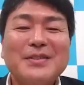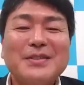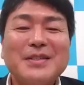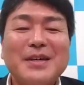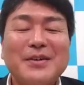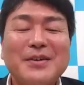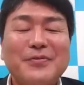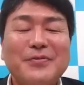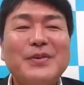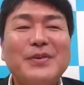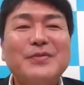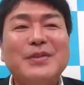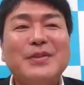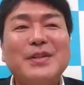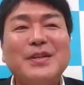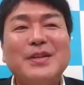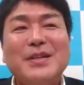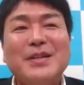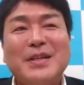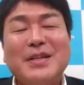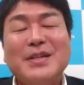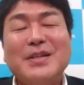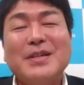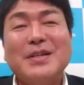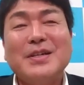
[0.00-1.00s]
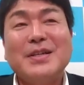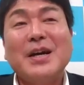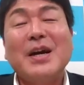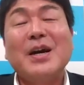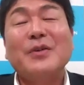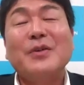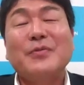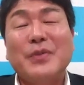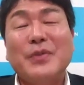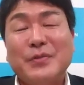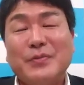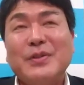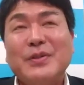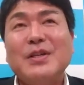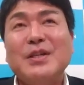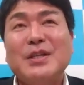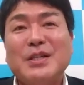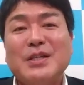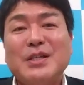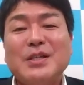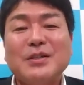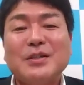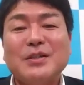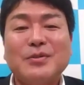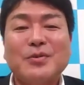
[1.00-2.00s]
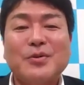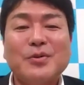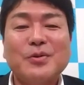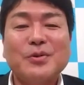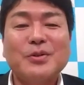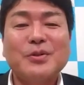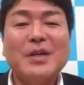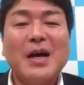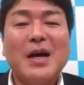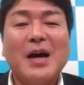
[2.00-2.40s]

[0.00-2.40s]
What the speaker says: 15 years old,